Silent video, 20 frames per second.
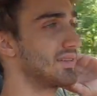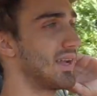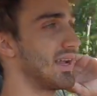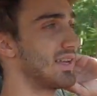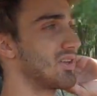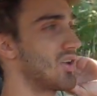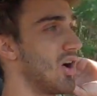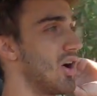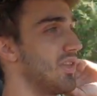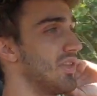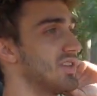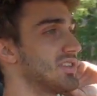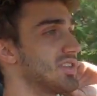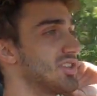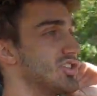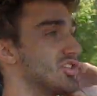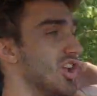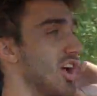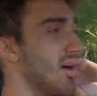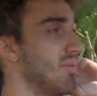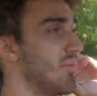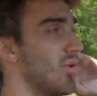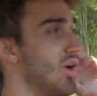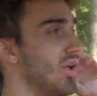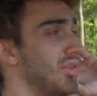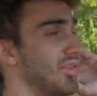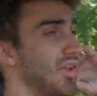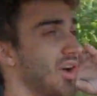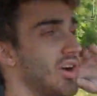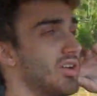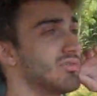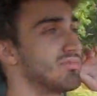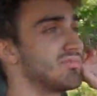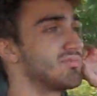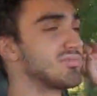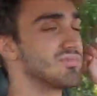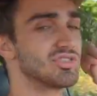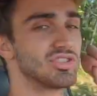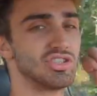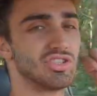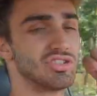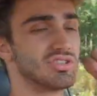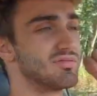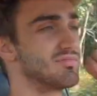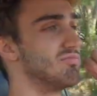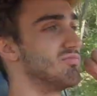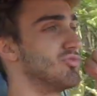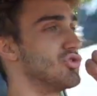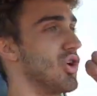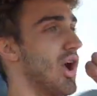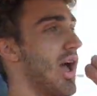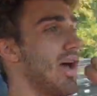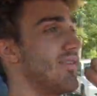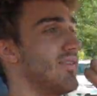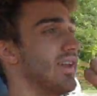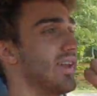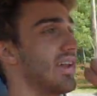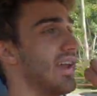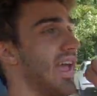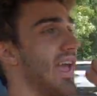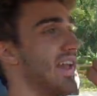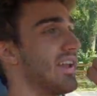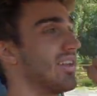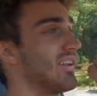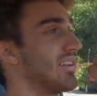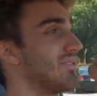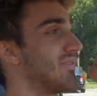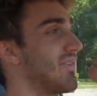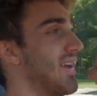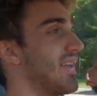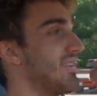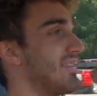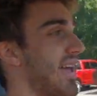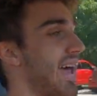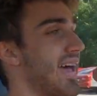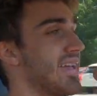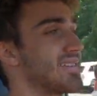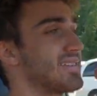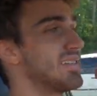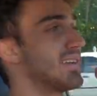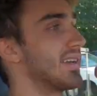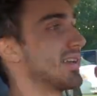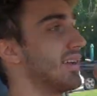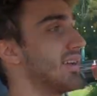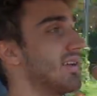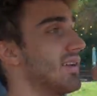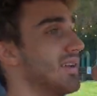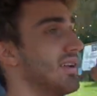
I'd call this a job well done. She's driving and handling fantastic.